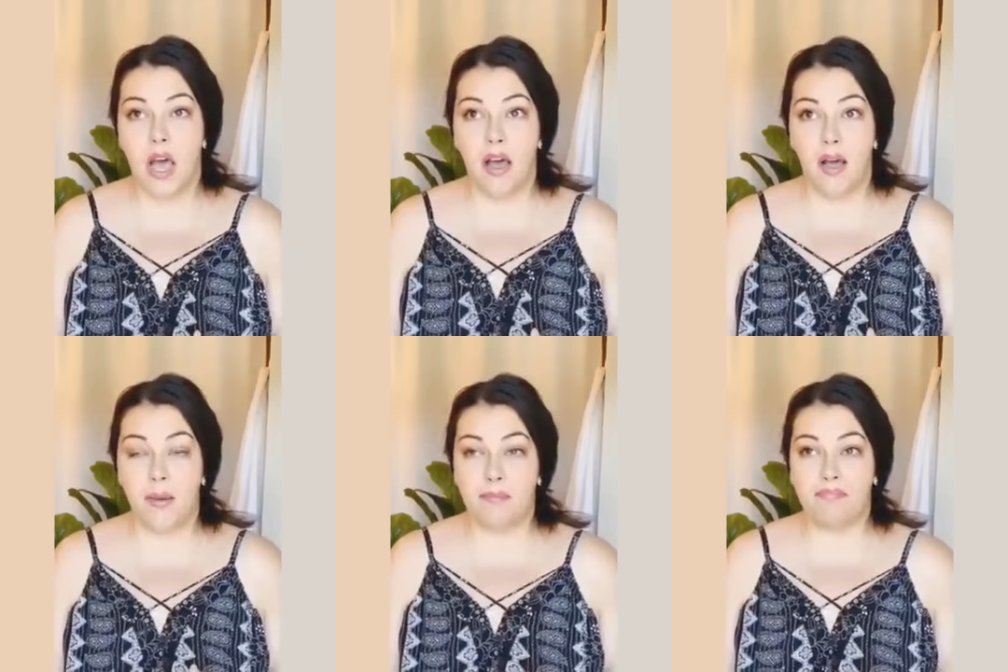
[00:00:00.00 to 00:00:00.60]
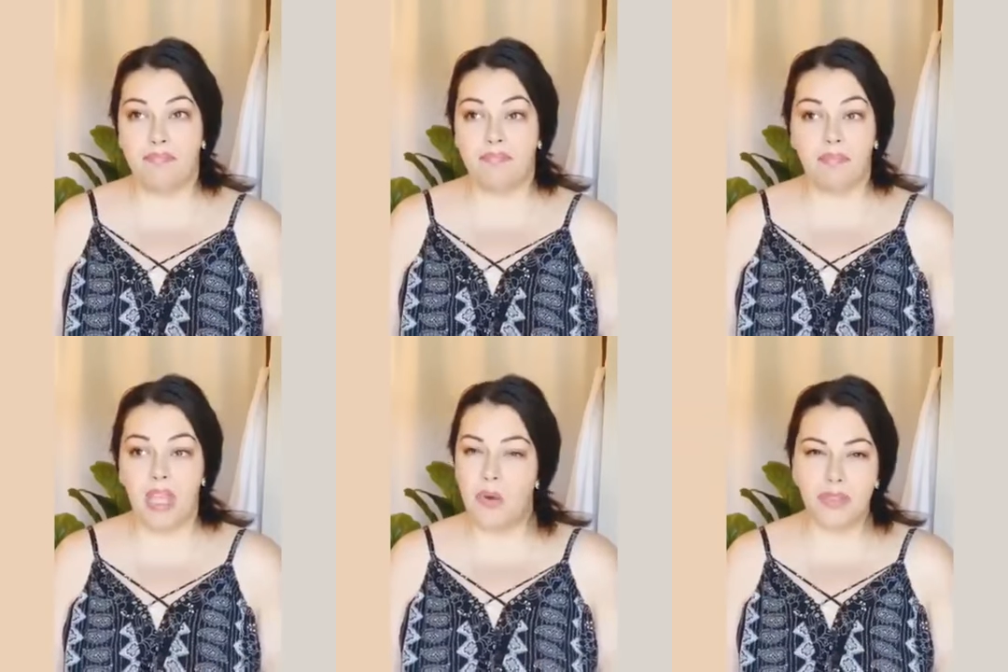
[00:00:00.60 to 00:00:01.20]

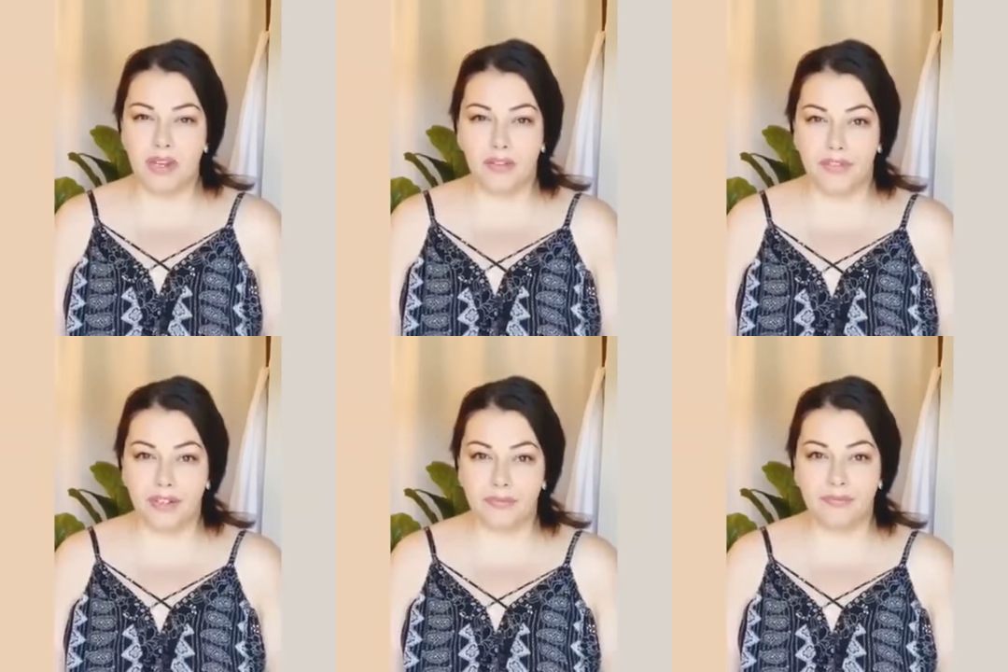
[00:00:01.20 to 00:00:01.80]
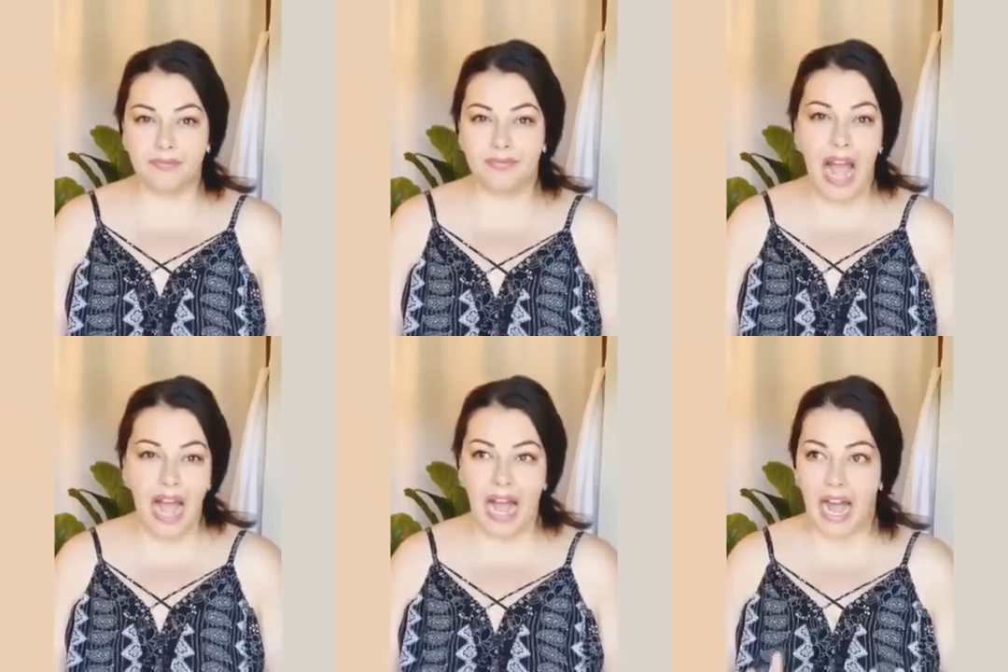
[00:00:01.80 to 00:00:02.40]
It was not fun.
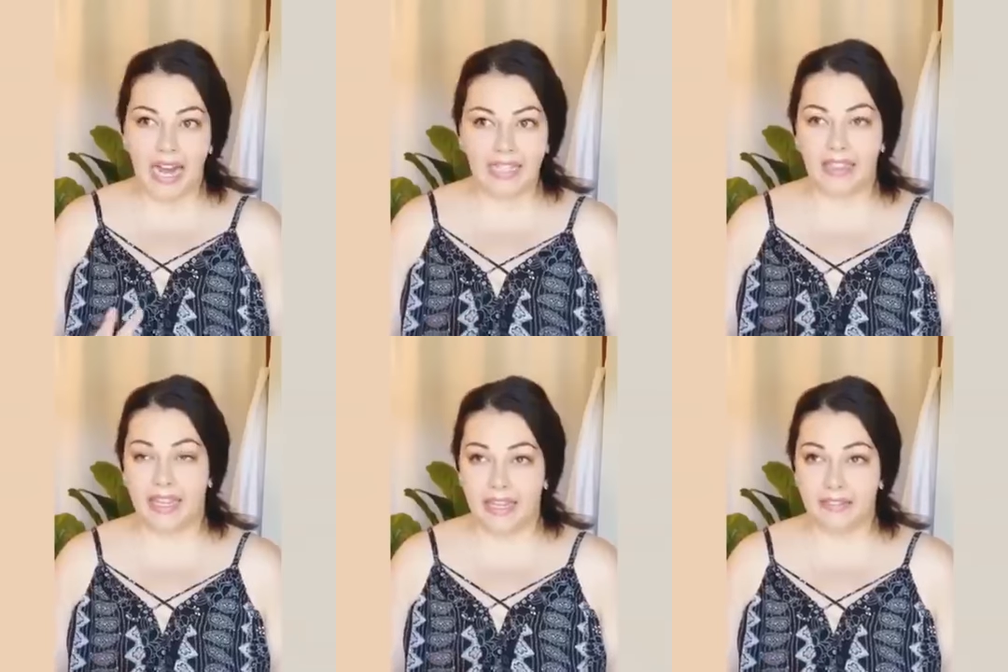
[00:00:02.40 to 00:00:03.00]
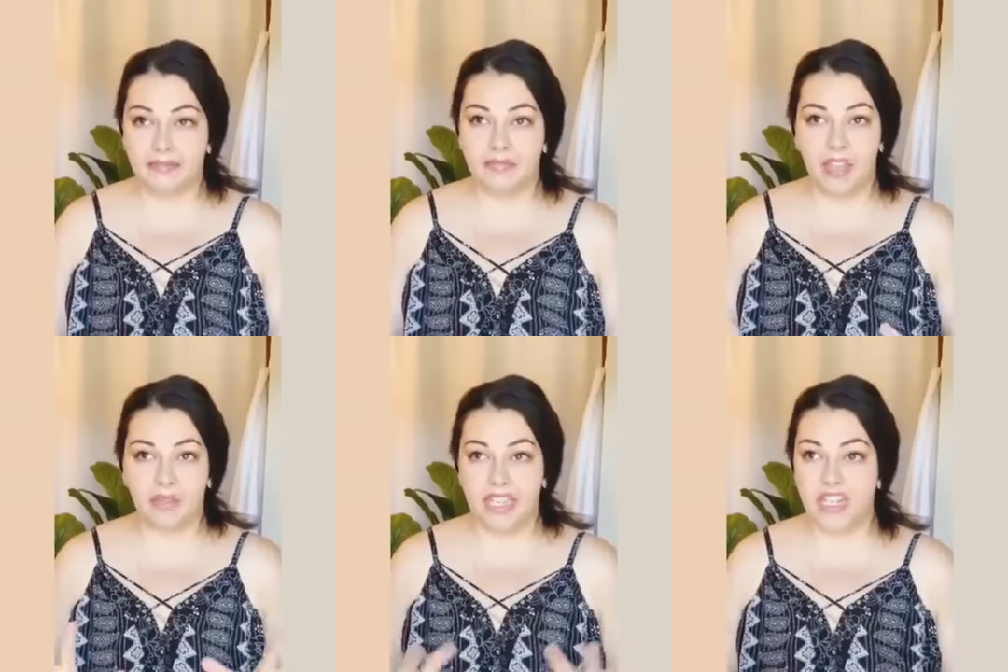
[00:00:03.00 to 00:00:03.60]
I didn't like it.
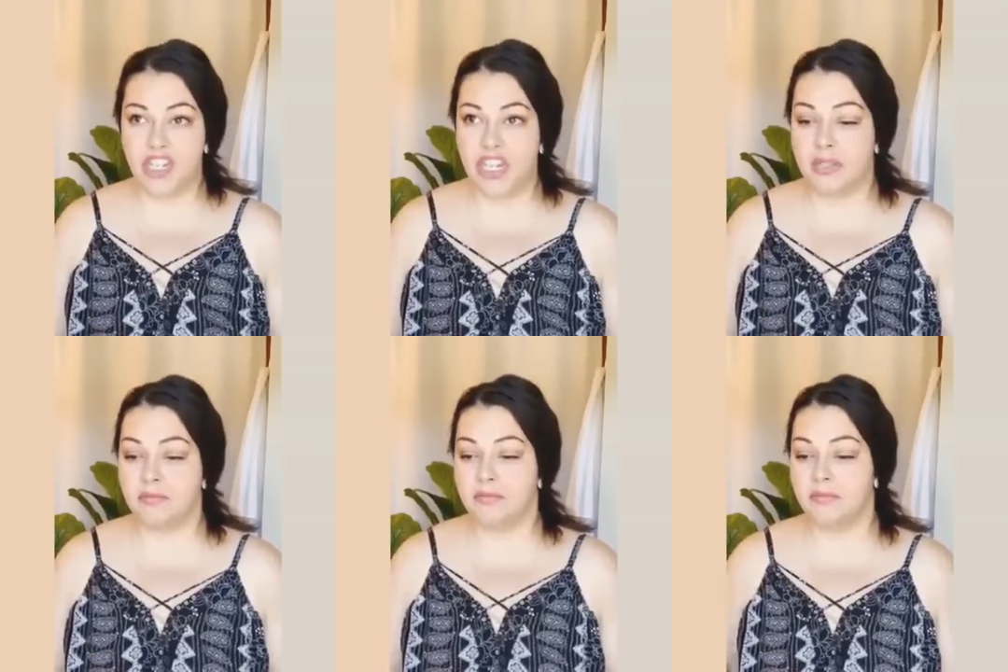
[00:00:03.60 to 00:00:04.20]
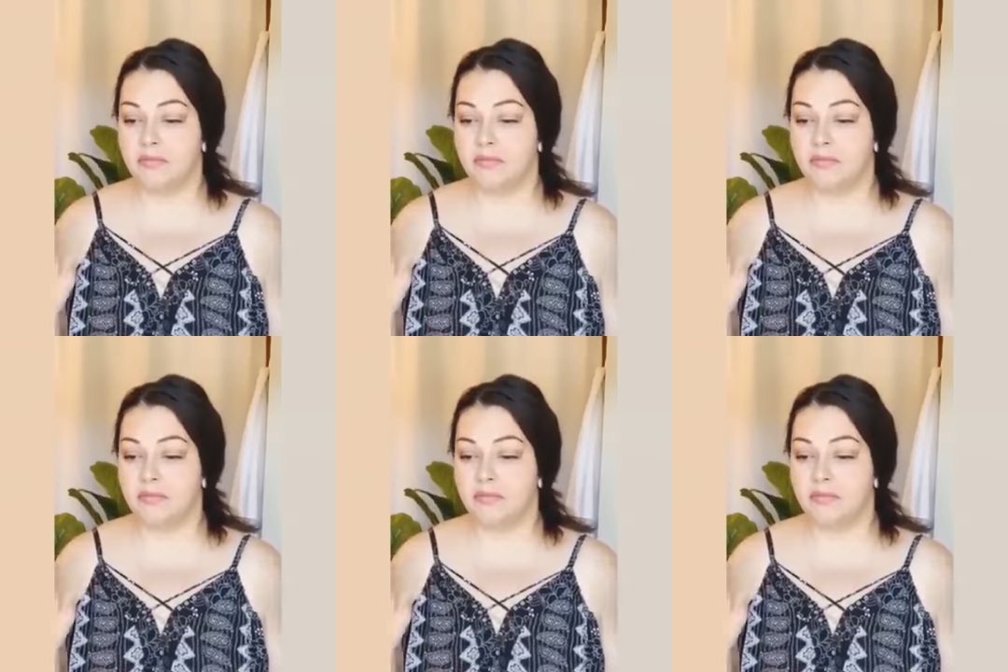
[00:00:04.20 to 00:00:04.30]
It was itchy.